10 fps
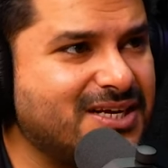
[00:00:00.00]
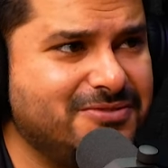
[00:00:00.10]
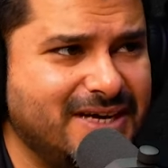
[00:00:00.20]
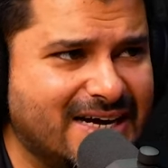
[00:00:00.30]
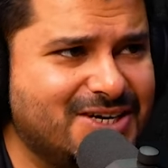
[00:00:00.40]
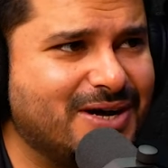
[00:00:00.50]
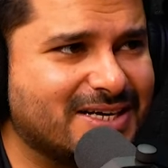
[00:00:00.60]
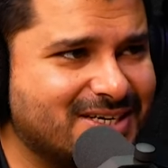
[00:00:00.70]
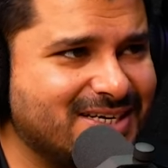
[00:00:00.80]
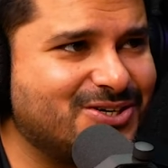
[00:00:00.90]
we had to
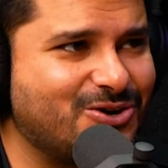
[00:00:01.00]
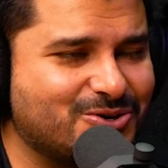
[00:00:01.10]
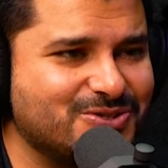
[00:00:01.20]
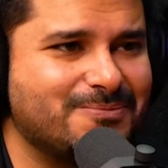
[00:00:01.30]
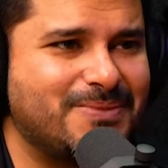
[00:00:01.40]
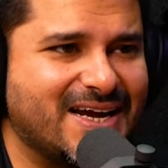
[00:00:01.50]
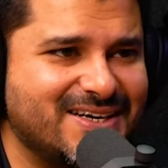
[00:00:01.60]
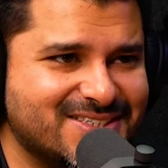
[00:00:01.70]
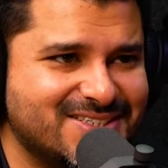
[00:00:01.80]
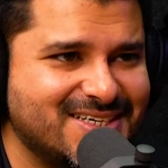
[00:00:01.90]
actually talk to their
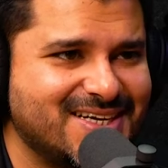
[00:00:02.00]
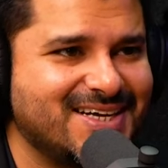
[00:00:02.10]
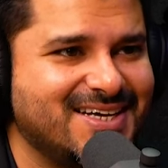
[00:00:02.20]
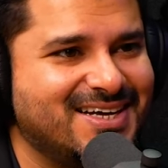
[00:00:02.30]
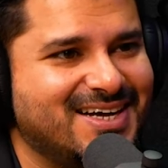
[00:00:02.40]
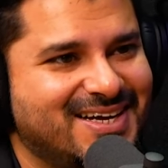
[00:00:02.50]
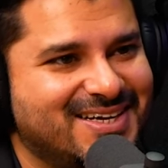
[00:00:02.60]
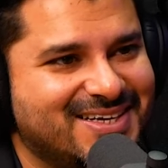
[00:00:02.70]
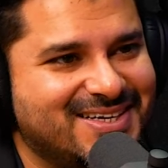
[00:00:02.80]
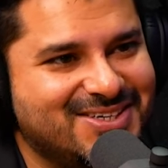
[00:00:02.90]
parents uh,
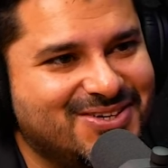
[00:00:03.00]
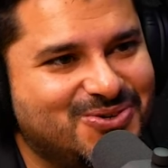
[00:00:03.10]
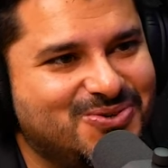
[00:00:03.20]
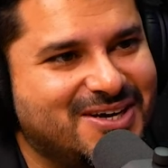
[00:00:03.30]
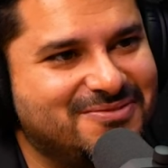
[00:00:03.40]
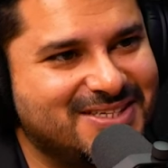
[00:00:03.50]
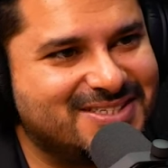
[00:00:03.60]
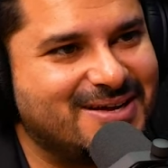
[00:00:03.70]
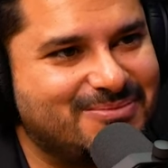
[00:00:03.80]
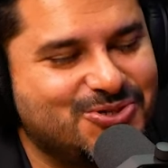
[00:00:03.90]
uh, you know, to
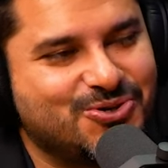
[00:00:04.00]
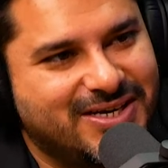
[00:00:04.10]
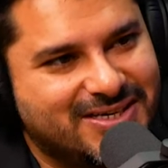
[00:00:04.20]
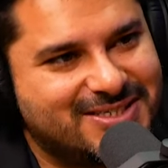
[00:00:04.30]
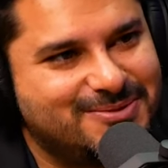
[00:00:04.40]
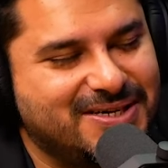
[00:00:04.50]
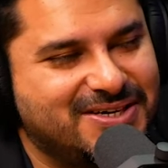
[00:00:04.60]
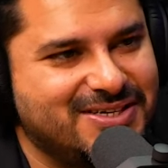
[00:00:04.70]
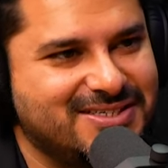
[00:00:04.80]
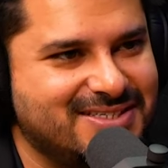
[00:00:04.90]
convince them to join us
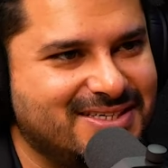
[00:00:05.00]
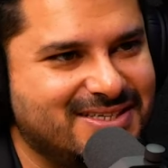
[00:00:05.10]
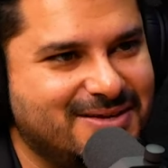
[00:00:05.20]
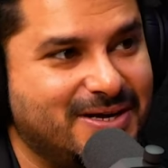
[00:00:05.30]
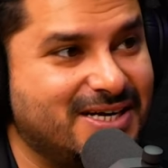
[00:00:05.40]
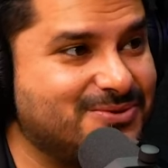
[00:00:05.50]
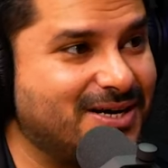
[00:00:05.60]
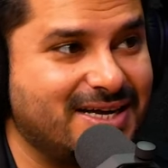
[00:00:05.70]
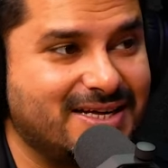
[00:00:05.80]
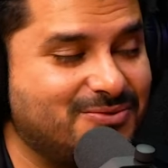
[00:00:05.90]
because their parents were
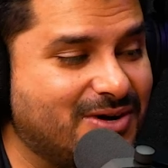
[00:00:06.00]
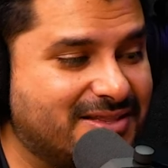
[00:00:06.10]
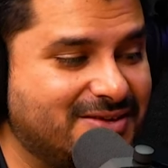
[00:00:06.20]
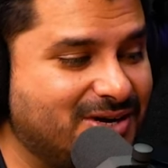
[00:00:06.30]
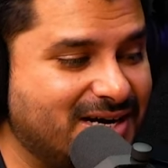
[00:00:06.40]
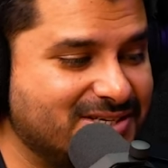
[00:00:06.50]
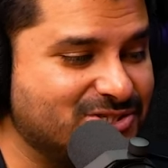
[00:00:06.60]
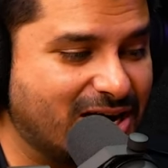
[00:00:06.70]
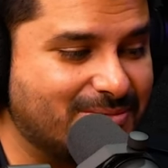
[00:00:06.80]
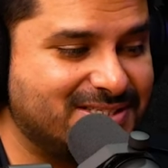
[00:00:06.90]
like, I think one had a
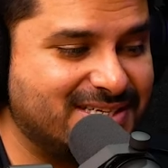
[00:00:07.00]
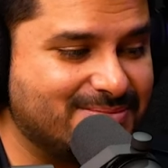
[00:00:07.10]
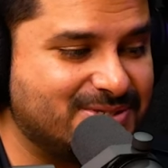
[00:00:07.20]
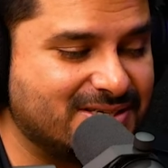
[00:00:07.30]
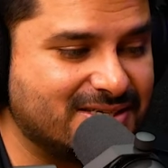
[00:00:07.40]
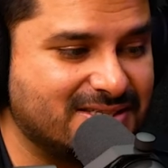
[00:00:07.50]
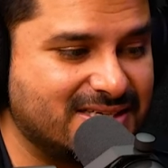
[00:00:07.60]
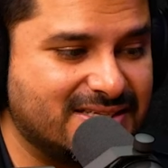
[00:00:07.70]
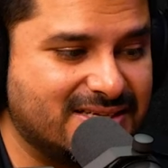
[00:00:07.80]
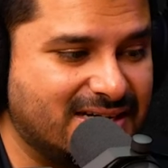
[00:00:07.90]
job at Samsung,
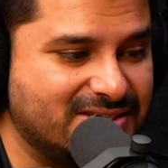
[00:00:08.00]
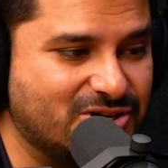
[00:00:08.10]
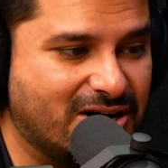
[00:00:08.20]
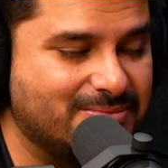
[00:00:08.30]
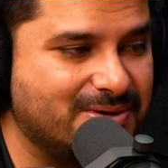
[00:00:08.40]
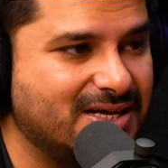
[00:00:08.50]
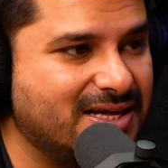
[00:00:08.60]
the other had a job